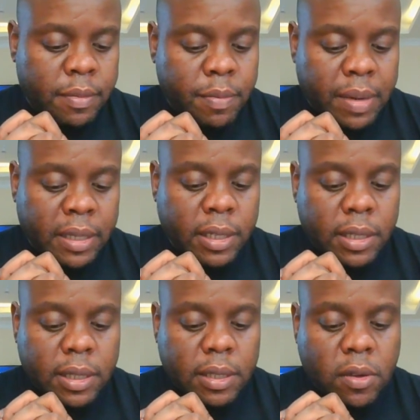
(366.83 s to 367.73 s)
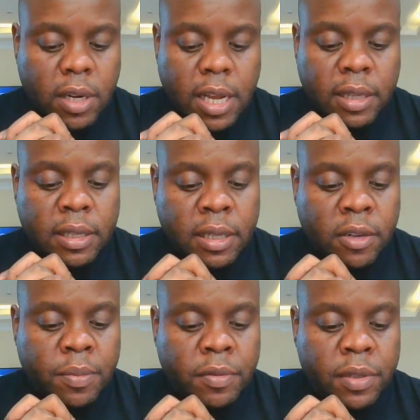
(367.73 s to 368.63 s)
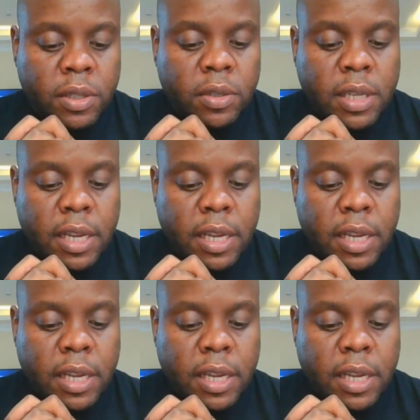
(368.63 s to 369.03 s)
Part 6 on health general provisions